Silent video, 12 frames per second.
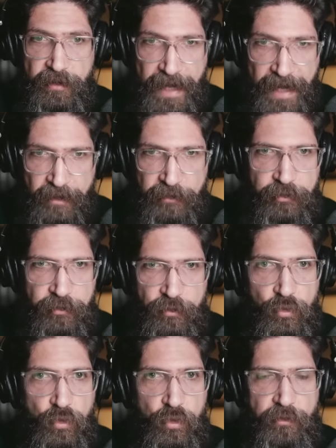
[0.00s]
has
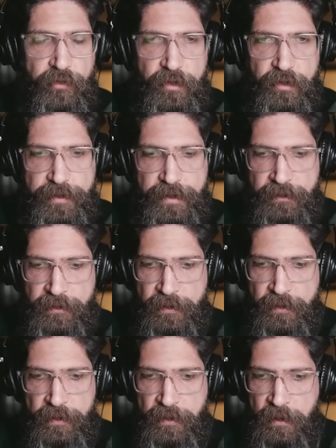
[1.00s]
to consider that.
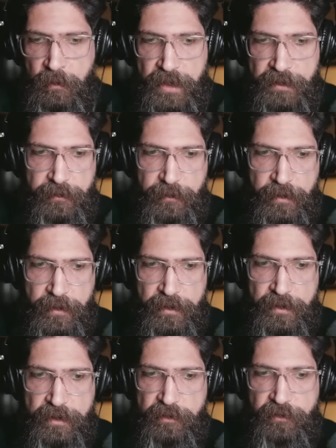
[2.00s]
But
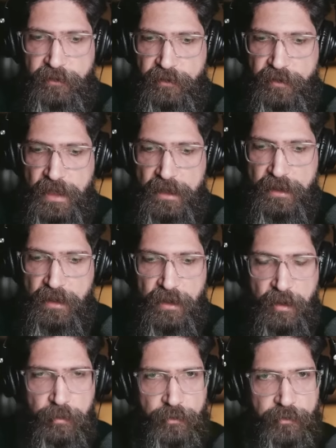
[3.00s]
he's taking
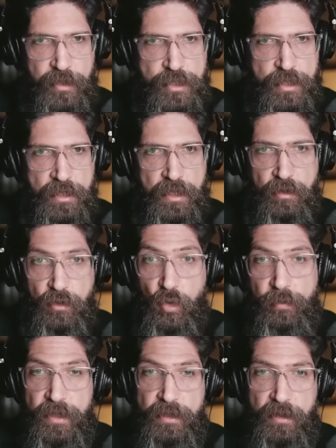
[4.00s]
a position and an
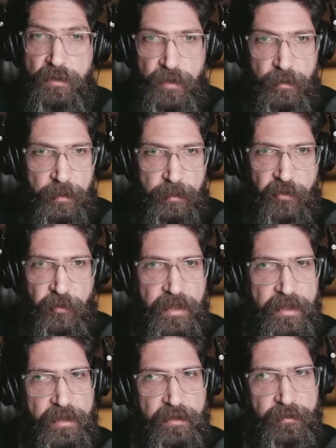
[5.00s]
opinion from the
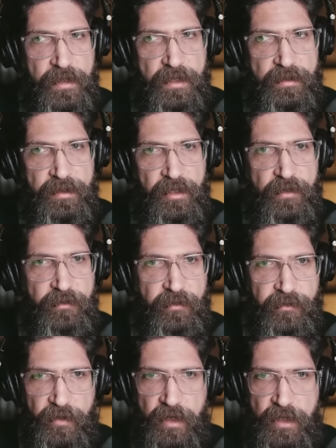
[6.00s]
perspective that there is a
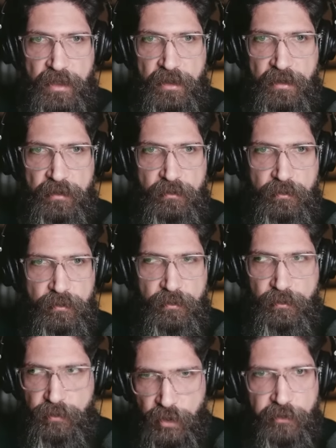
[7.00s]
sane
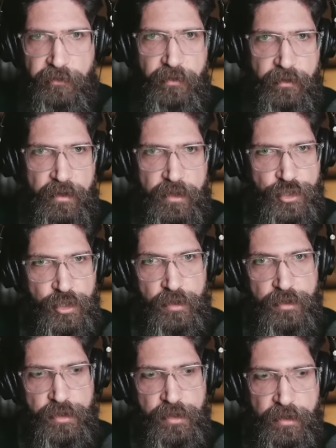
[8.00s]
person in
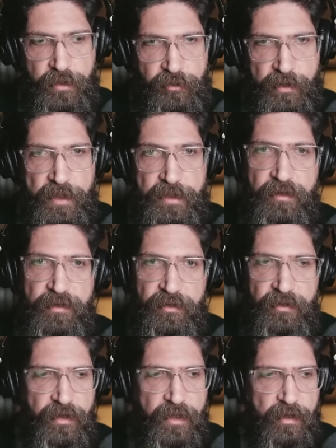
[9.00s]
charge in Israel, and there is
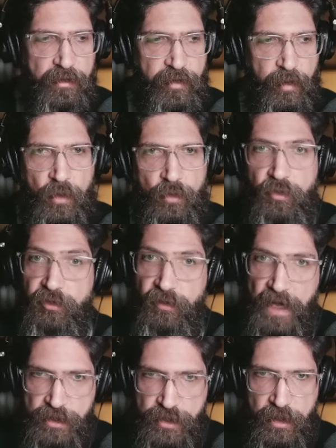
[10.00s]
someone who is
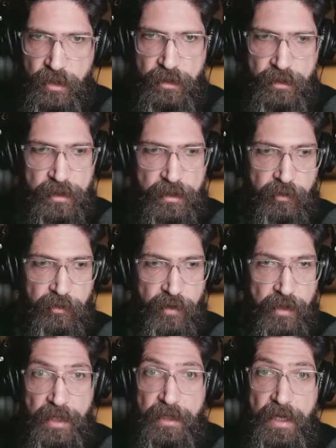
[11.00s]
rational in
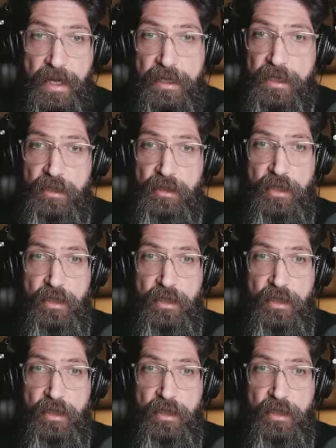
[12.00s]
Israel. And I